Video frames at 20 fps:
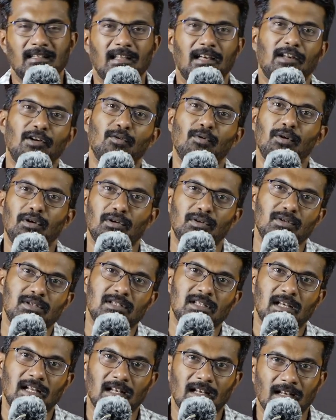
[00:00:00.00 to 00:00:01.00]
They are going to
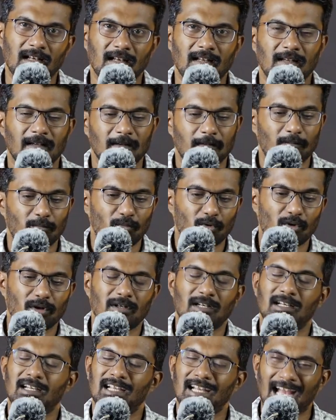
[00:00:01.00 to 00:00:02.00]
sell
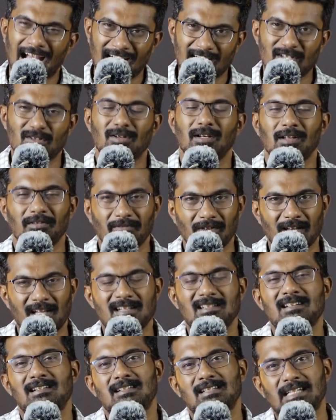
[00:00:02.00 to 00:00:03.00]
more. Actually, we are
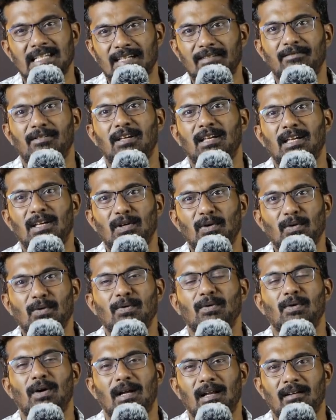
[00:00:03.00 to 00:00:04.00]
just giving
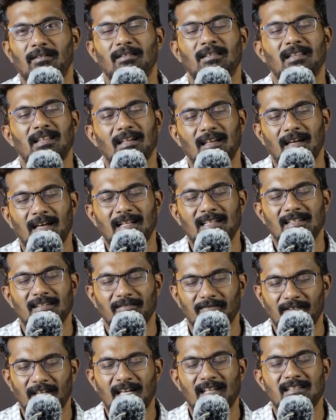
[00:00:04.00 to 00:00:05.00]
you,
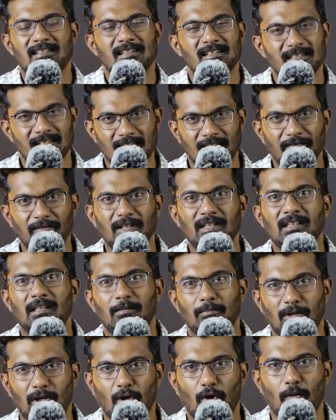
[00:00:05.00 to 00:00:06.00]
we are just giving
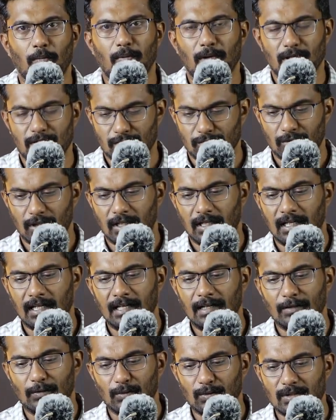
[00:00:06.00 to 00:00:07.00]
them an
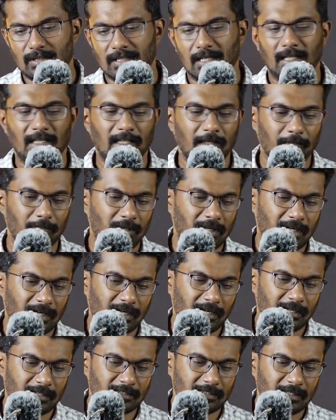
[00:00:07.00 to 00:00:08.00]
opportunity to sell the
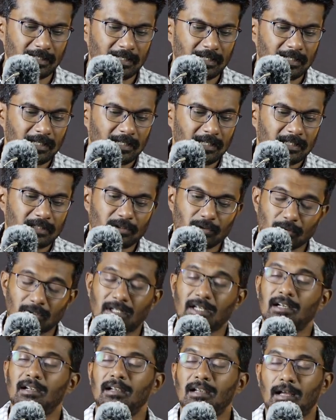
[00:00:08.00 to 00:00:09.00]
market. So
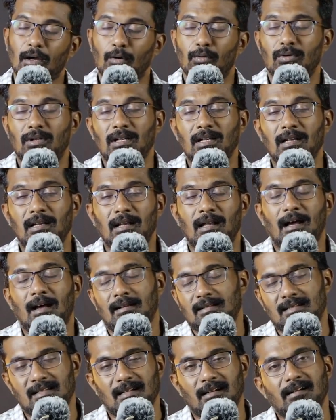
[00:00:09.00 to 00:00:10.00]
till now, till
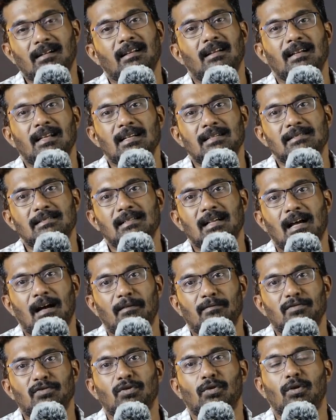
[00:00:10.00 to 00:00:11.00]
last 30 days, they
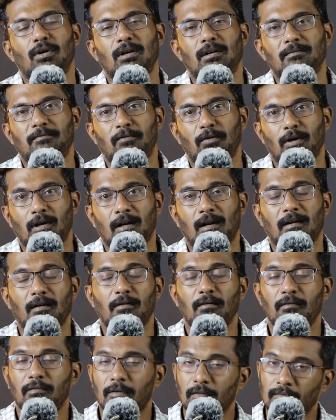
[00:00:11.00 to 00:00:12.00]
have sold for
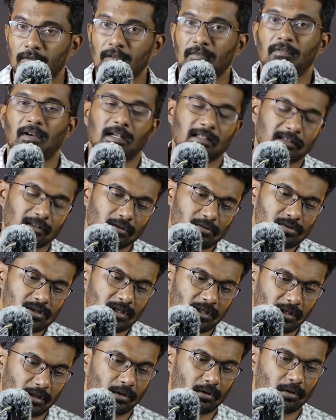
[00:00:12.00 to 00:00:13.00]
around
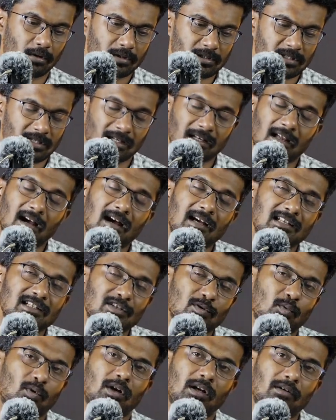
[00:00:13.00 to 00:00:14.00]
55,000 crores.
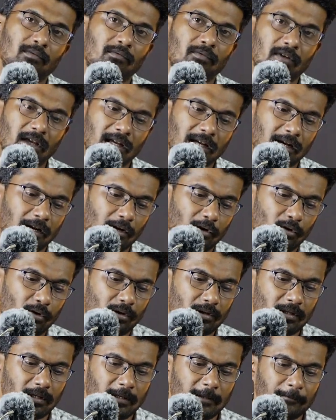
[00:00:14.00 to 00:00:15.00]
Last 1 week
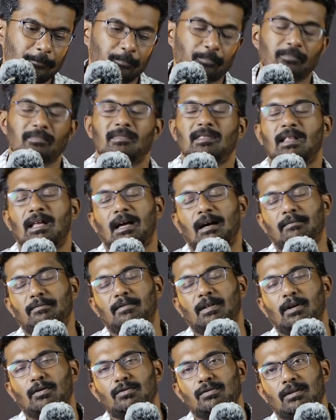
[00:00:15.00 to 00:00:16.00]
alone, they
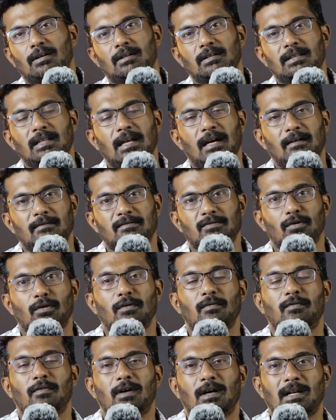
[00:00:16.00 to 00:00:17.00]
have
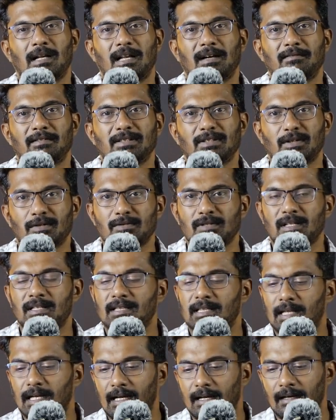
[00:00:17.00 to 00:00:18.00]
sold for
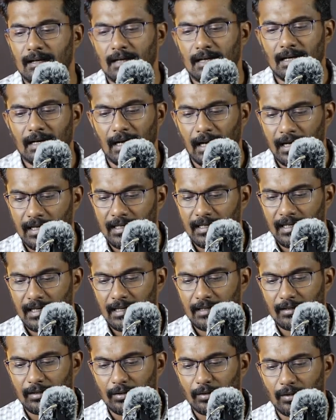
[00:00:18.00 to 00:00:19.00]

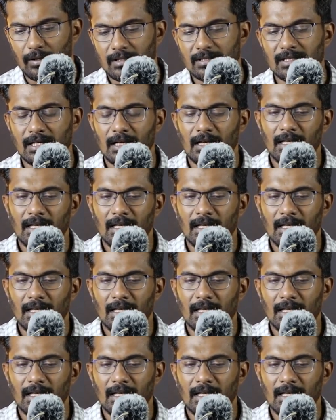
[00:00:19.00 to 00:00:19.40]
11,398 crores.